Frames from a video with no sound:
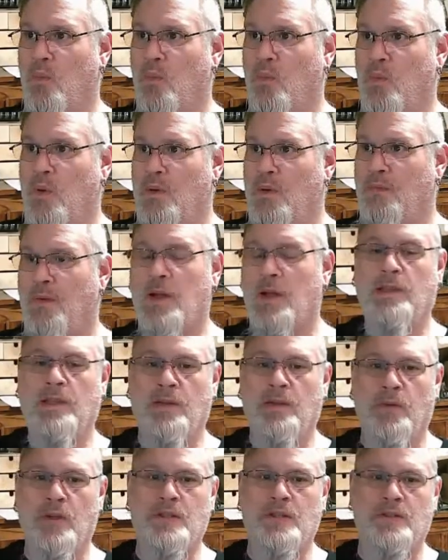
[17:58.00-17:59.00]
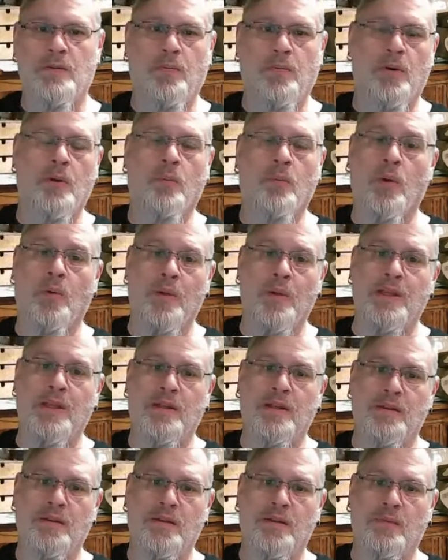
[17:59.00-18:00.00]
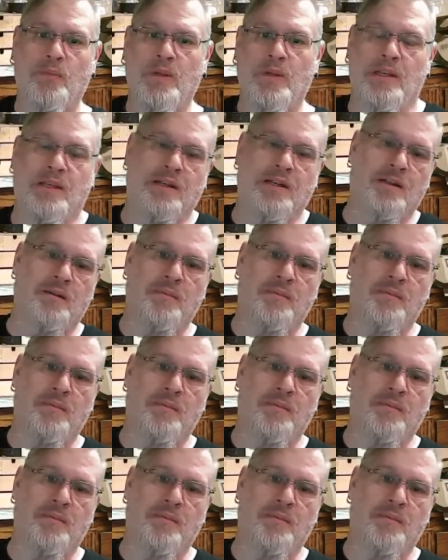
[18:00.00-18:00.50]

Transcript: we finally reached a point where we needed